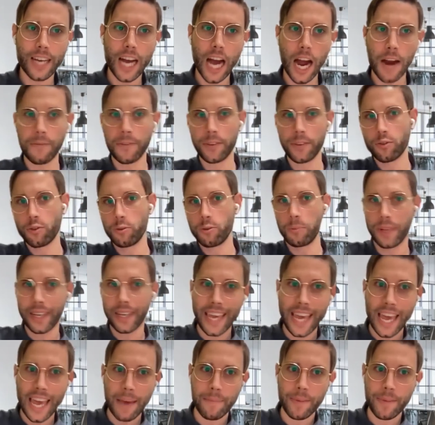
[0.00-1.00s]
conference room
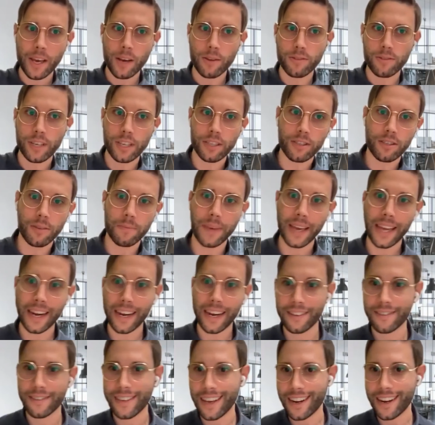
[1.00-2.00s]
LeCAMbio system
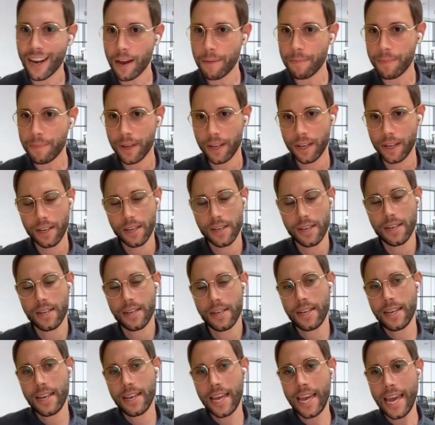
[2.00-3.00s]
getting set up.
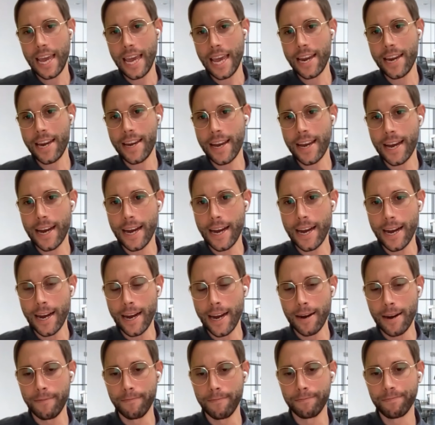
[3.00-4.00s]
And
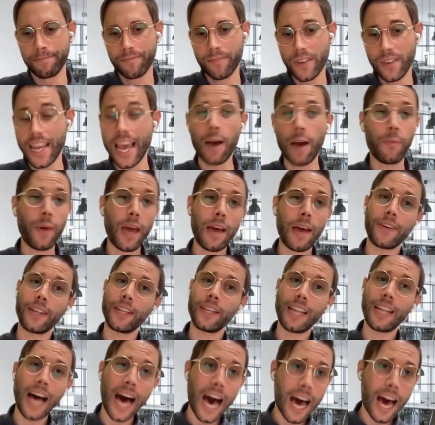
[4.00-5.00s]
yeah, we have a
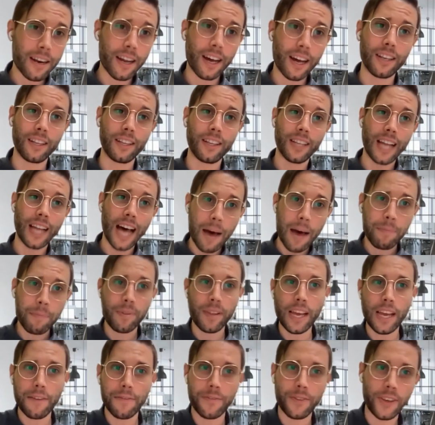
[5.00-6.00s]
lot
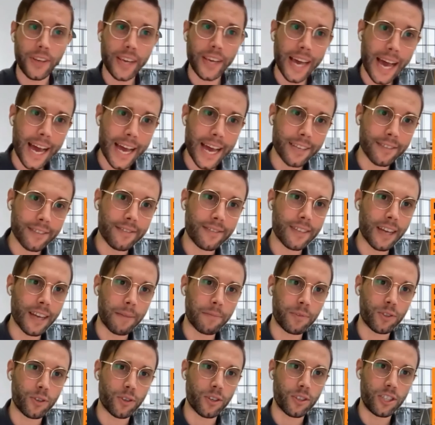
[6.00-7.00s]
planned for you guys.
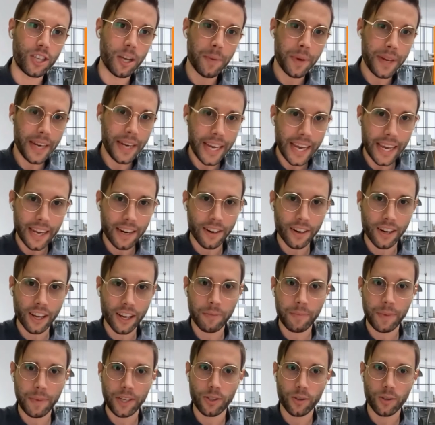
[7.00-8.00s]
I'm sure Jim and Ian are
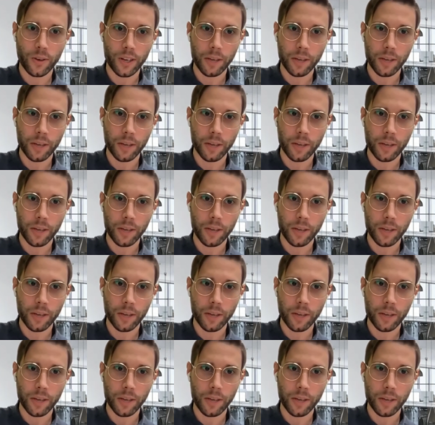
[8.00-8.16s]
going to be